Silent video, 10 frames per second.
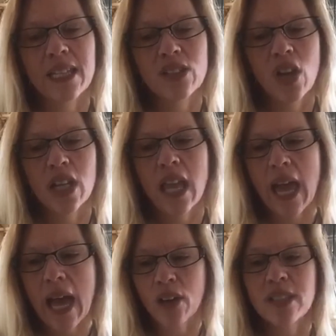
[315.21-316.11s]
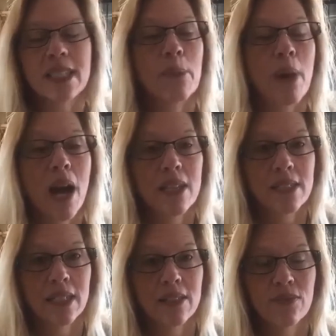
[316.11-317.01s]
is on how to stay
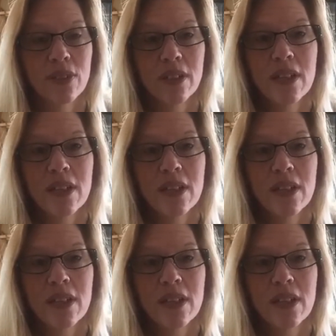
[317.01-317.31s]
positive,